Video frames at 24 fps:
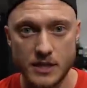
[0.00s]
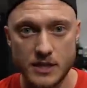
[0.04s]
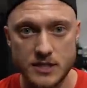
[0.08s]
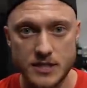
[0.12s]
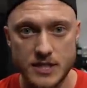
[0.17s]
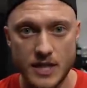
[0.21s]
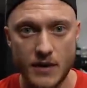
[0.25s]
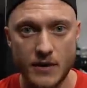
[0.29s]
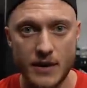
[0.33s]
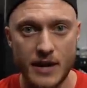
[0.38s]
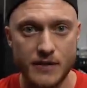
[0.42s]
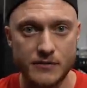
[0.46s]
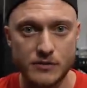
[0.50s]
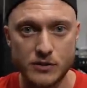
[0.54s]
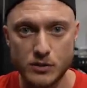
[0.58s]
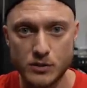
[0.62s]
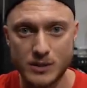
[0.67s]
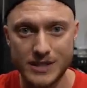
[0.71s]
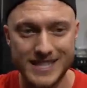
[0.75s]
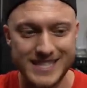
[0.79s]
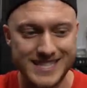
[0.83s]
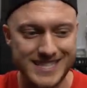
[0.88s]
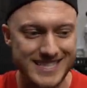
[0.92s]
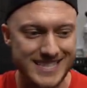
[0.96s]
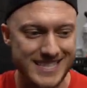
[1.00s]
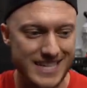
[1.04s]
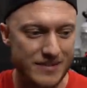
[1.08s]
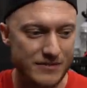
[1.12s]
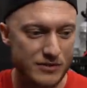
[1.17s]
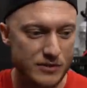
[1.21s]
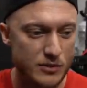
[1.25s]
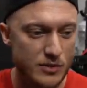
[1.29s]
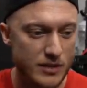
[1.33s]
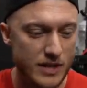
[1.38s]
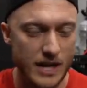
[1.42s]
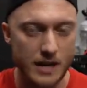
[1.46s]
because now I have two lenses. I have
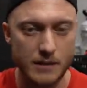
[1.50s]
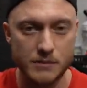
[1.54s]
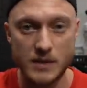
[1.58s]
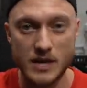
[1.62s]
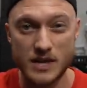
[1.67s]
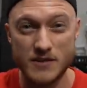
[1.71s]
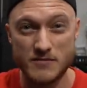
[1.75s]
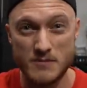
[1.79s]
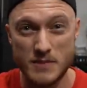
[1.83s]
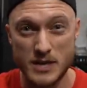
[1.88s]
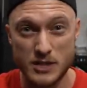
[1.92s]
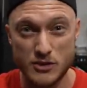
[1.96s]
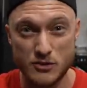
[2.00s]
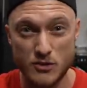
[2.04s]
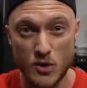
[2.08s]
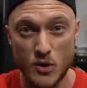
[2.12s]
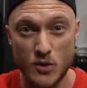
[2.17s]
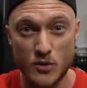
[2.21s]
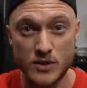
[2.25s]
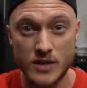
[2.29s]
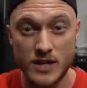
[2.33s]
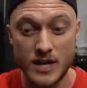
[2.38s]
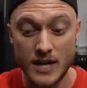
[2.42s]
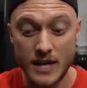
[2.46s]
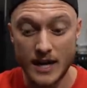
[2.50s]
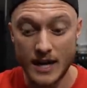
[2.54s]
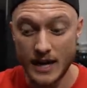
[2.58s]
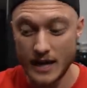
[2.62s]
a new camera. I have my drone.